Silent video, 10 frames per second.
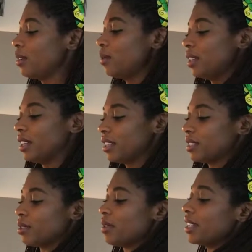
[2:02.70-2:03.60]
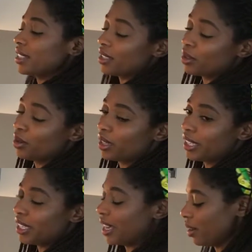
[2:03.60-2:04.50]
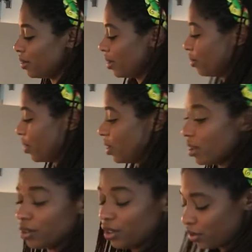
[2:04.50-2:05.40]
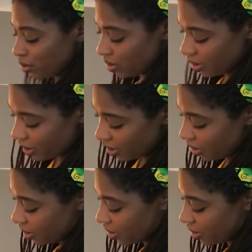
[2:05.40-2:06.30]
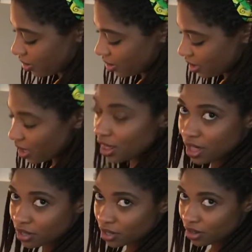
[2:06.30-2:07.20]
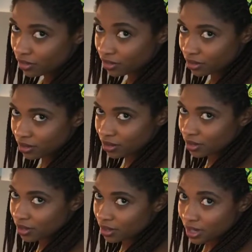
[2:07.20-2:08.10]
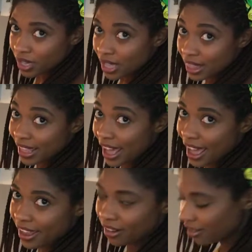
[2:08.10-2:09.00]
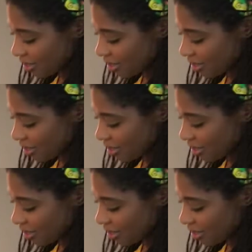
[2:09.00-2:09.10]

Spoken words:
Well, as our rice is cooling down, we are going to start first of all, the higher.